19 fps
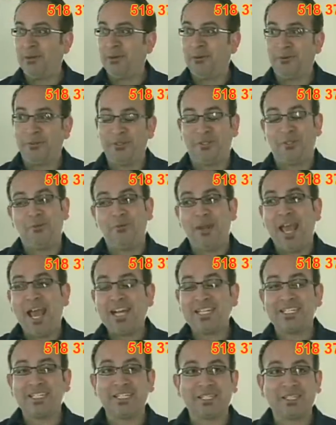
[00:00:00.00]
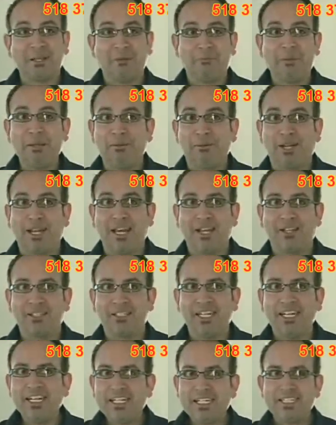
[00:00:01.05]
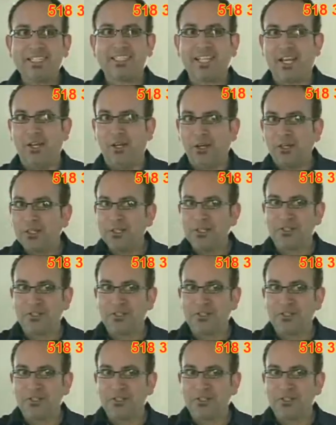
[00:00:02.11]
I mean there, the reaction is some people are like, did he just